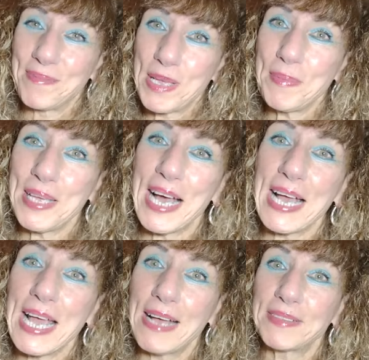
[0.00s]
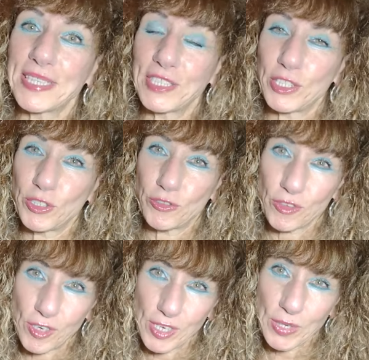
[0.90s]
Maybe I have such
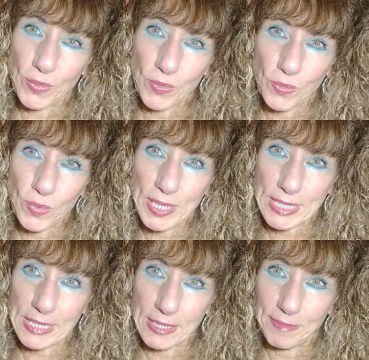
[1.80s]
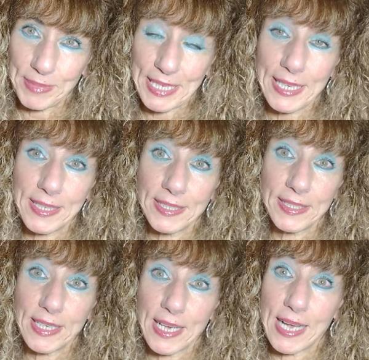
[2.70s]
strong will
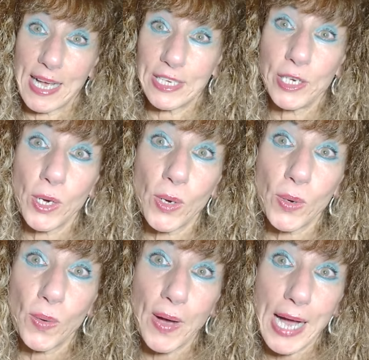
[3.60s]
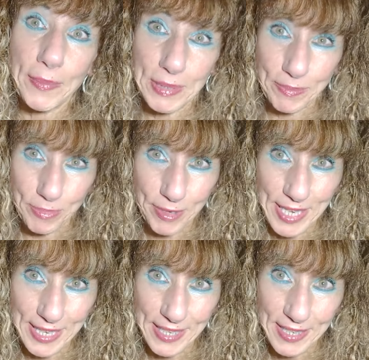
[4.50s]
because I know I would
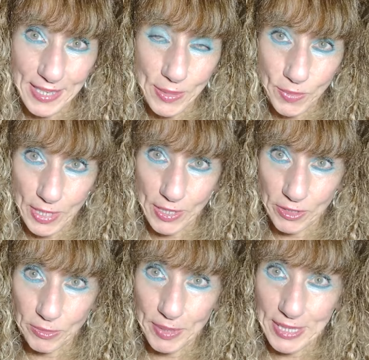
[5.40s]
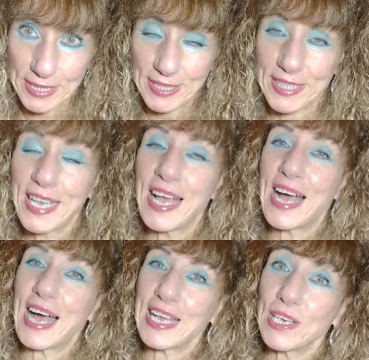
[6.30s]
break in one of those places.
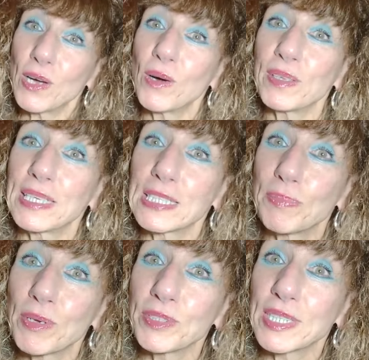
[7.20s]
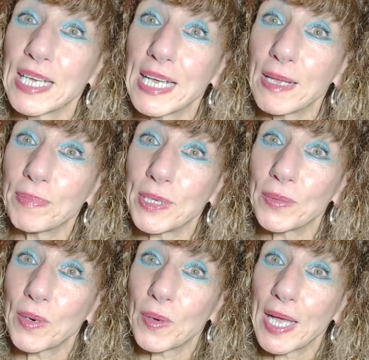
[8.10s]
I know they're supposed to help
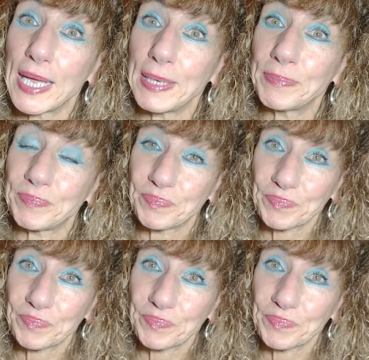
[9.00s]
you, okay?